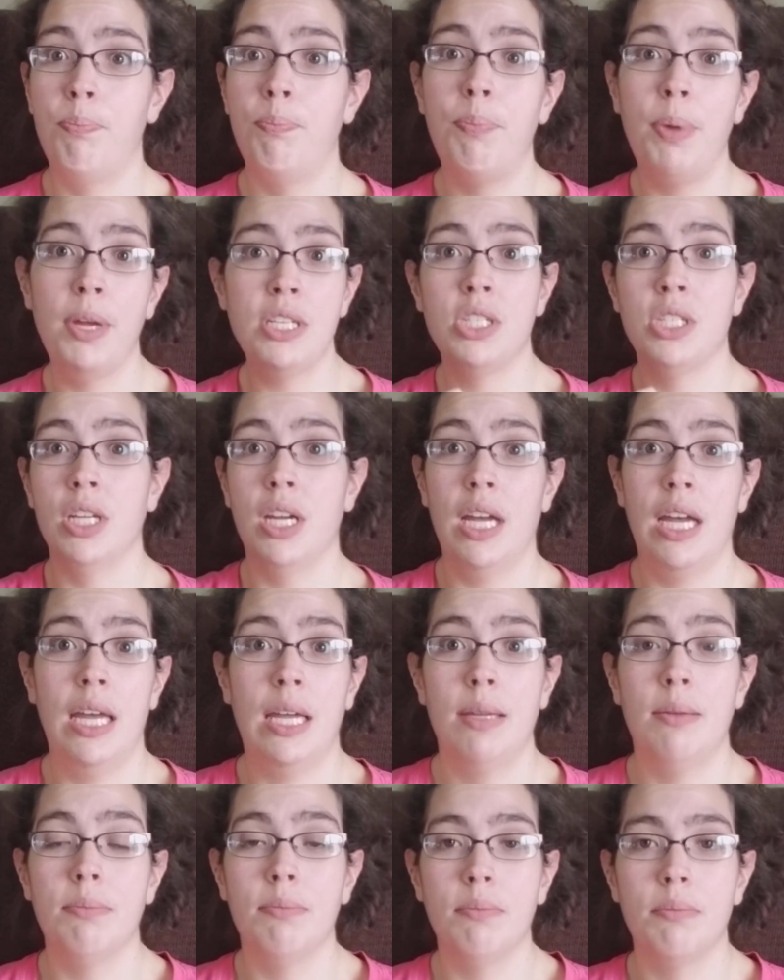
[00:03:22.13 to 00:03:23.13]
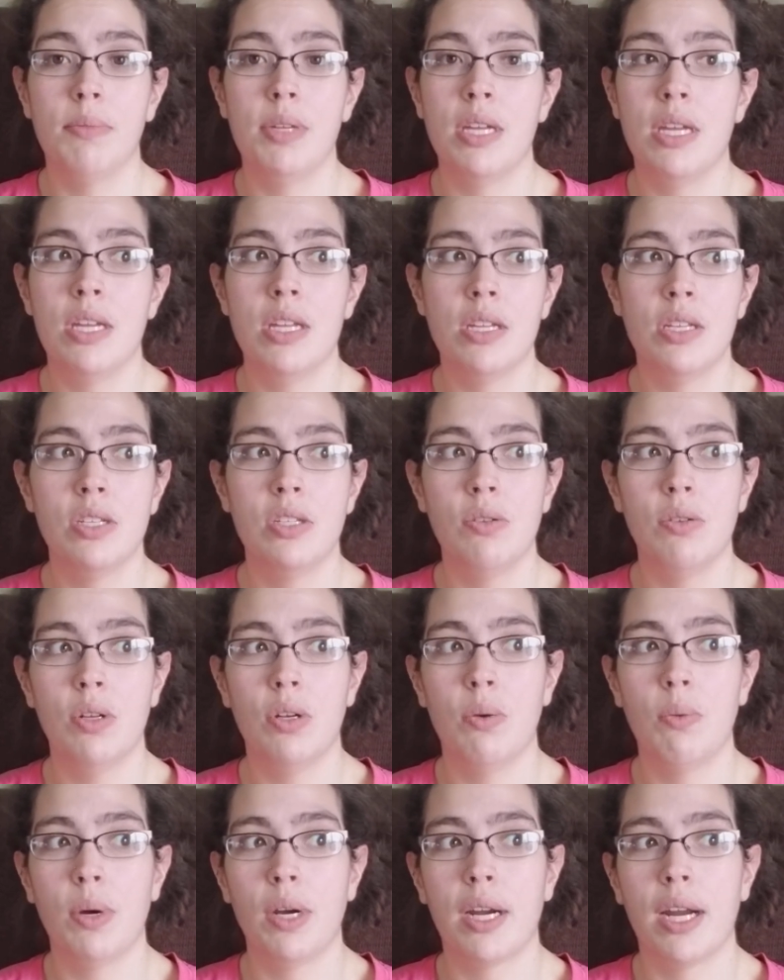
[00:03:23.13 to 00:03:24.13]
betcha I'm doing
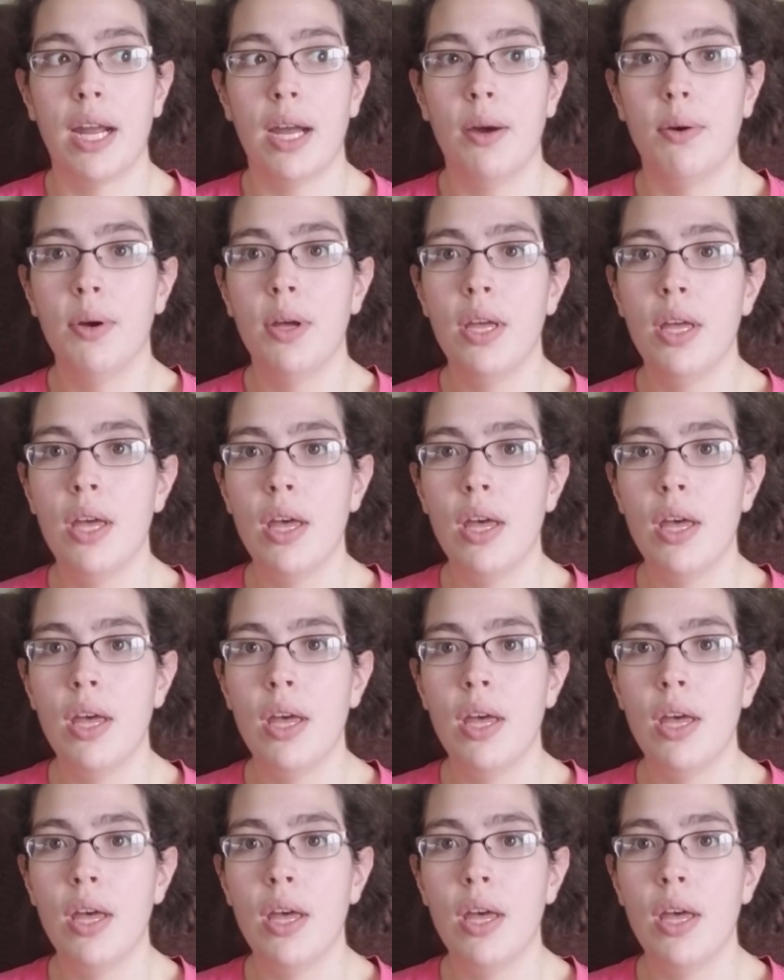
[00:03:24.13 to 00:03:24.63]
a workout.